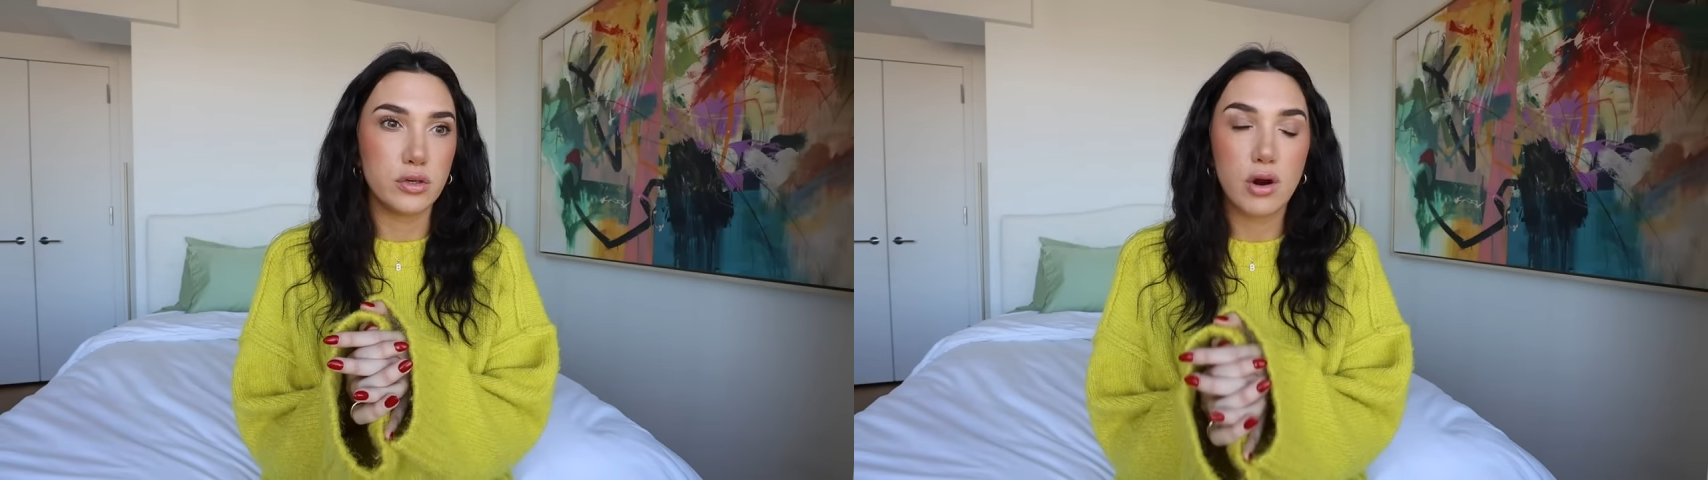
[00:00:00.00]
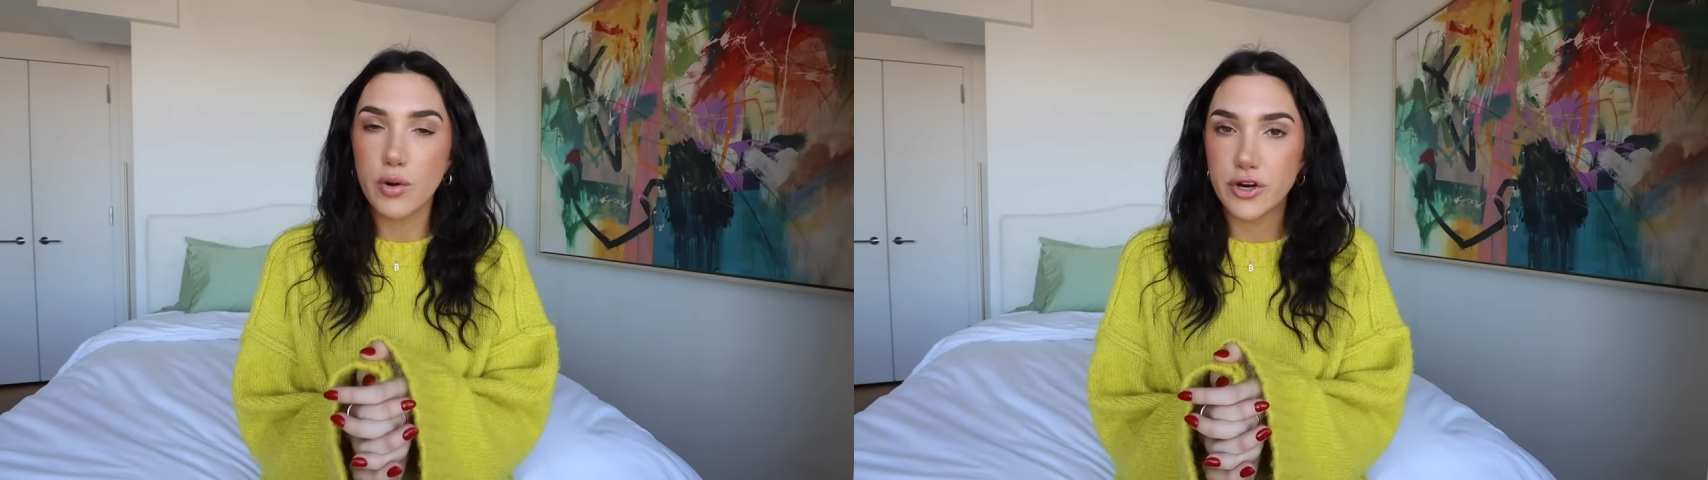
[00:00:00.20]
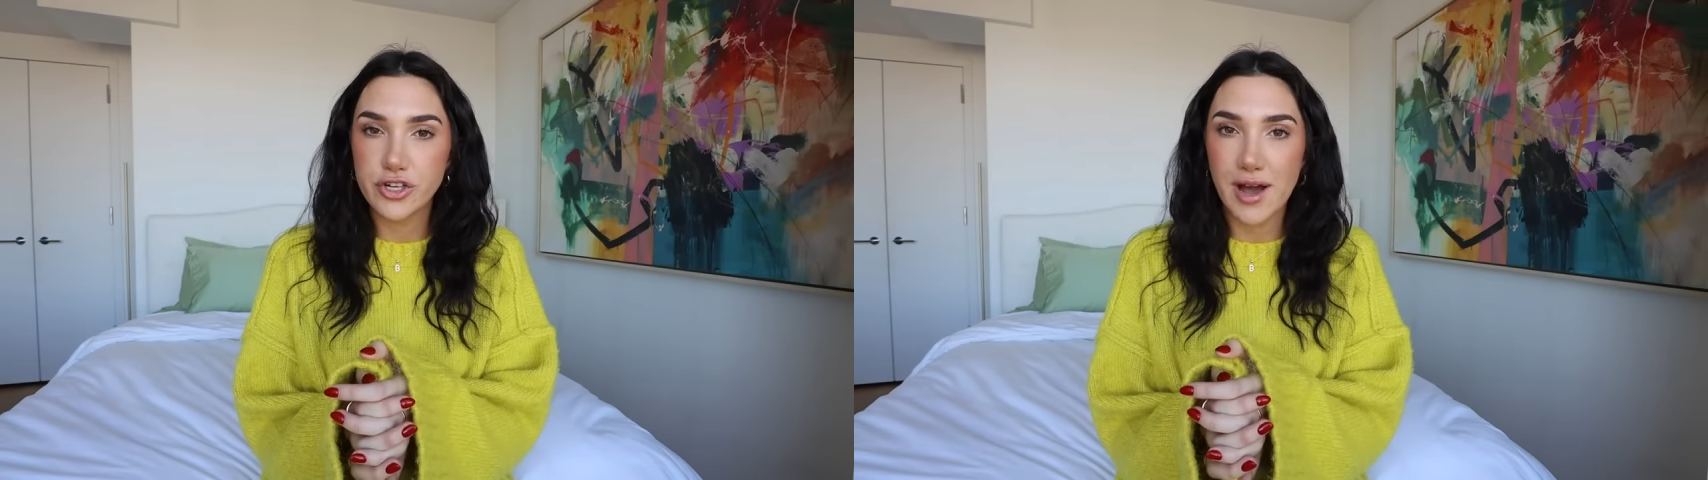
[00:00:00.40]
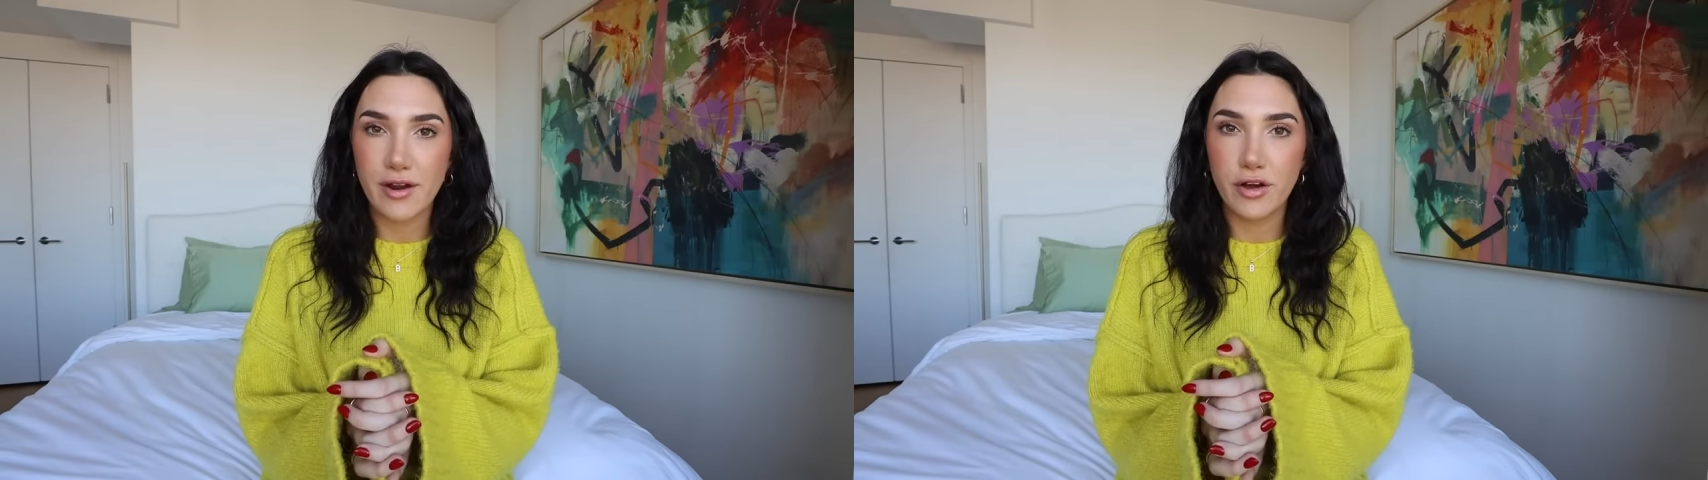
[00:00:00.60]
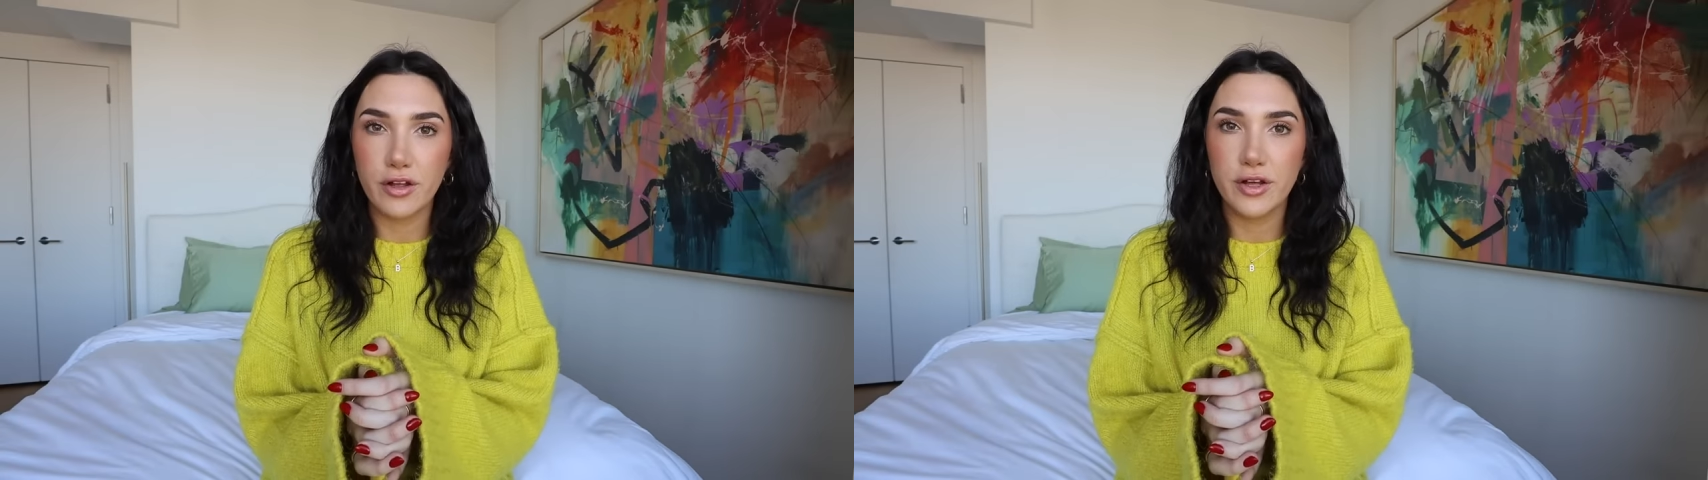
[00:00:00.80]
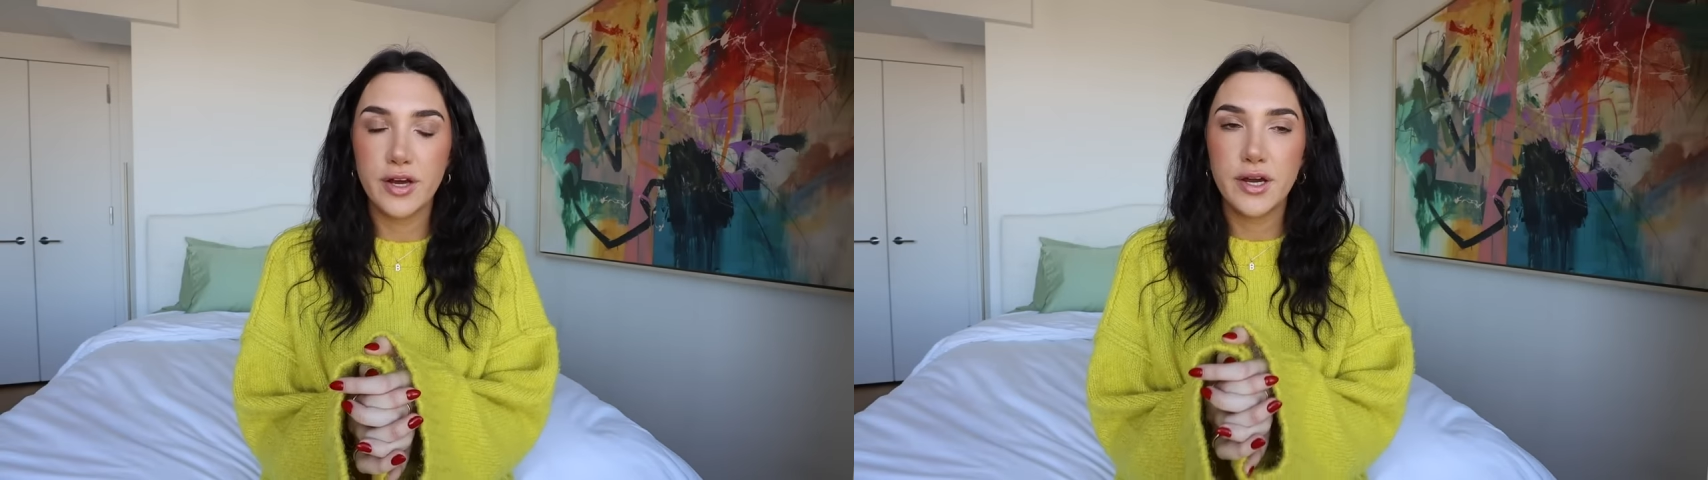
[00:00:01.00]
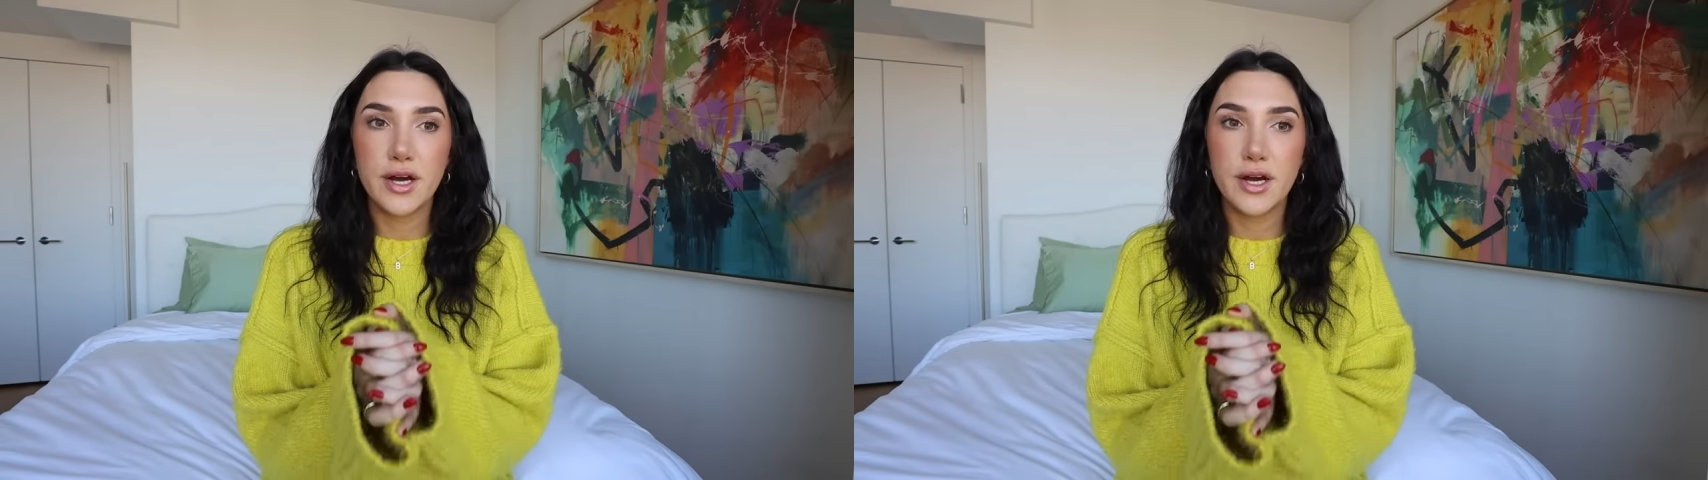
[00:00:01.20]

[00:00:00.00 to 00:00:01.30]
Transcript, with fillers: grow your channel,